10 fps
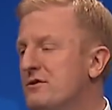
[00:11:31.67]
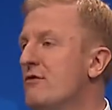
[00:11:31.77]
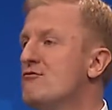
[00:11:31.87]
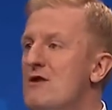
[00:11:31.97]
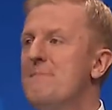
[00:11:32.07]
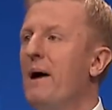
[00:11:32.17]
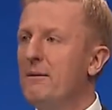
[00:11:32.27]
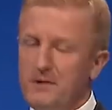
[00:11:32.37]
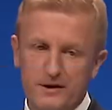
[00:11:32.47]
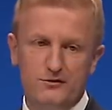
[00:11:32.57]
to rip
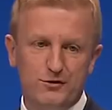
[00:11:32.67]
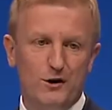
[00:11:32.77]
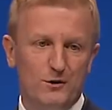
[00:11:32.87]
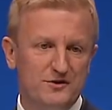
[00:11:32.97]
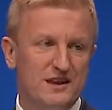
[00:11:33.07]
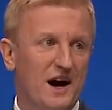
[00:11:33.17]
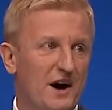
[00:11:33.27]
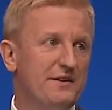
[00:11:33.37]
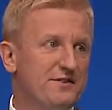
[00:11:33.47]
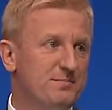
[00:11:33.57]
up controls in
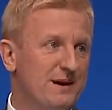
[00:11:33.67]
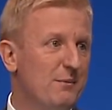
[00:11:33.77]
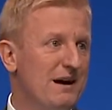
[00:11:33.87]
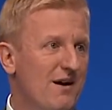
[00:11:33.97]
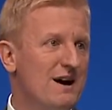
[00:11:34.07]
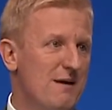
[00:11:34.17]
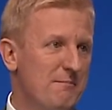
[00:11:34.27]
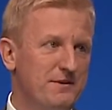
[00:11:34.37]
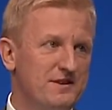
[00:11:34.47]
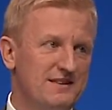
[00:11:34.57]
Hartsmere, where I
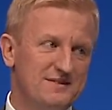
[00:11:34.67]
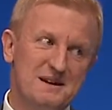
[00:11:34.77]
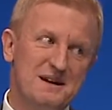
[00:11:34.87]
represent,